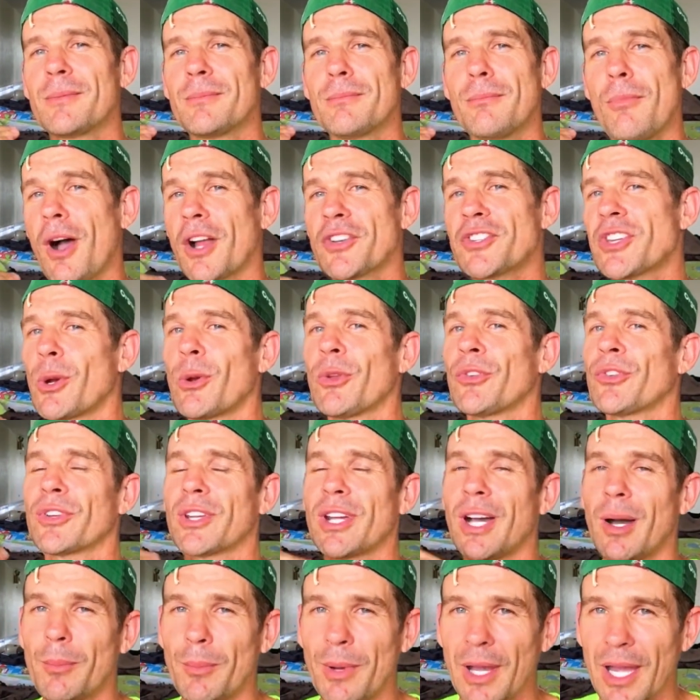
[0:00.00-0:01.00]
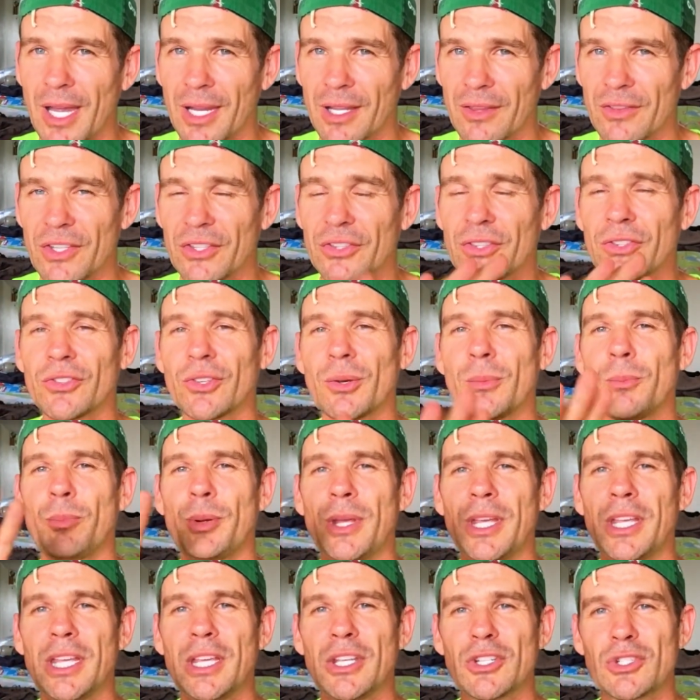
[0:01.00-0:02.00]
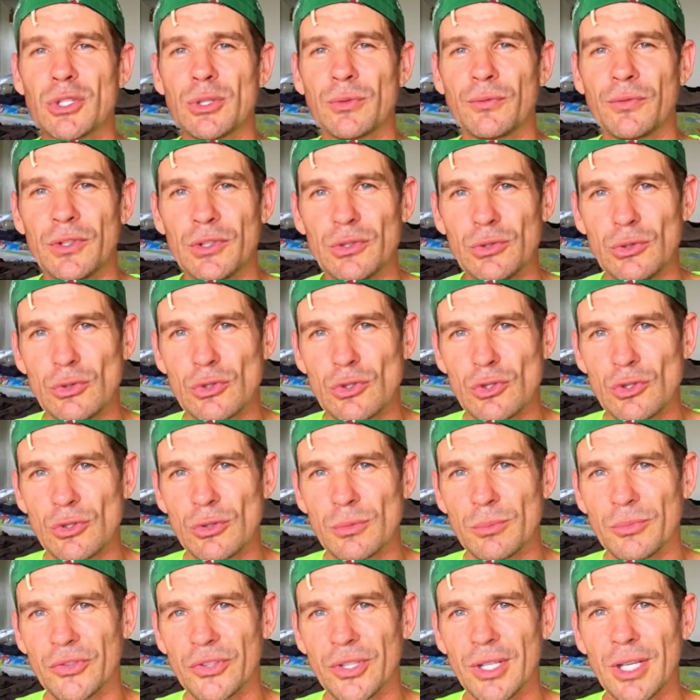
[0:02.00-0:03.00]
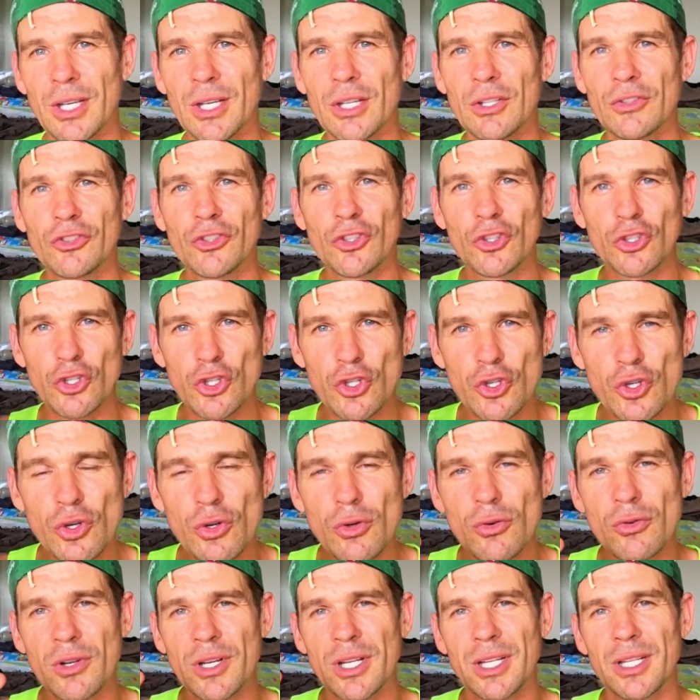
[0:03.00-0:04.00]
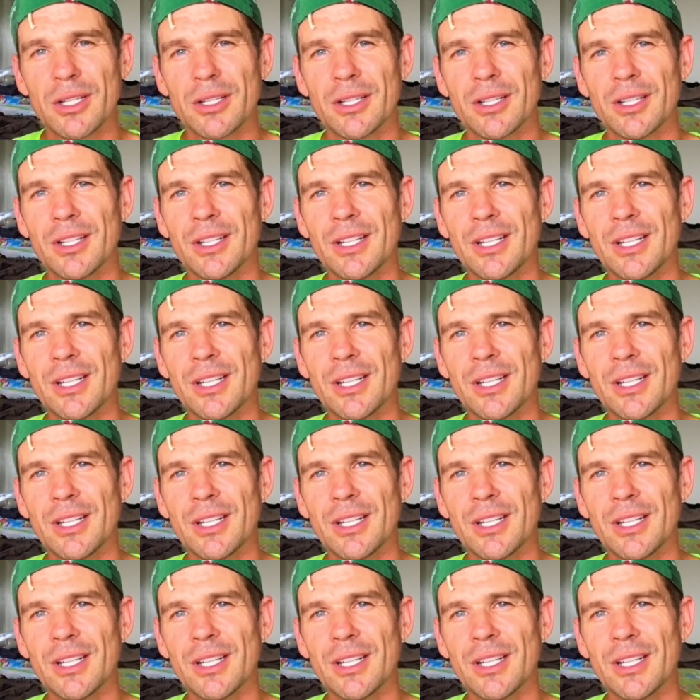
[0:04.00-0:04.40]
my channel doesn't come back, this is a big issue for YouTube's security.